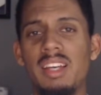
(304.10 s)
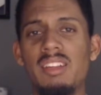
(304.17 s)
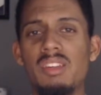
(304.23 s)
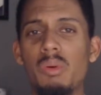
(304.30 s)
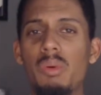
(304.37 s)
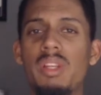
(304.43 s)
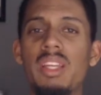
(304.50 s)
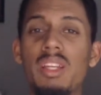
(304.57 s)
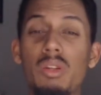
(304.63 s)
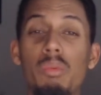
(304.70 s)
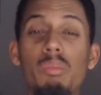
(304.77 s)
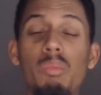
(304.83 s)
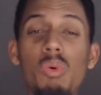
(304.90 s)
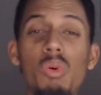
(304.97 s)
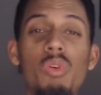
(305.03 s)
so we need to
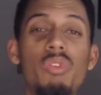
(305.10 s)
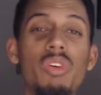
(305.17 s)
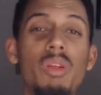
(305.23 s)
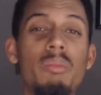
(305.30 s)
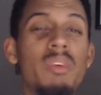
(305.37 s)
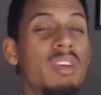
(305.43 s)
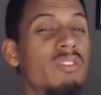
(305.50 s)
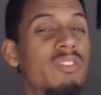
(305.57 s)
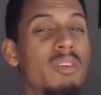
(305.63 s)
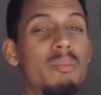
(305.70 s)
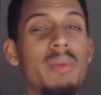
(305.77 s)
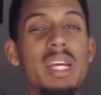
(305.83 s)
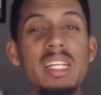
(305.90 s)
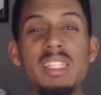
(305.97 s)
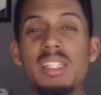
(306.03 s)
move from
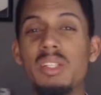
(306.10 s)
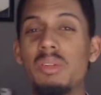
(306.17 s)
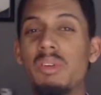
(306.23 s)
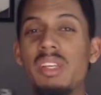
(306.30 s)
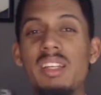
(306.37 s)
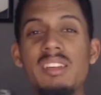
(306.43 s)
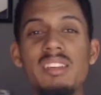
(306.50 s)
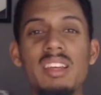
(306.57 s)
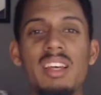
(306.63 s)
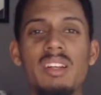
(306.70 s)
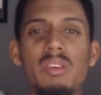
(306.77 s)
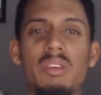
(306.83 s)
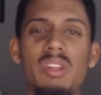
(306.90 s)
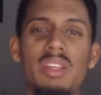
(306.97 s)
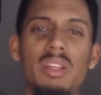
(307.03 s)
information to insight
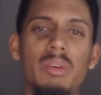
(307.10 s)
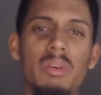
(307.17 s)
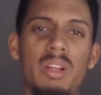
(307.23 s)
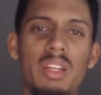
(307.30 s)
continually.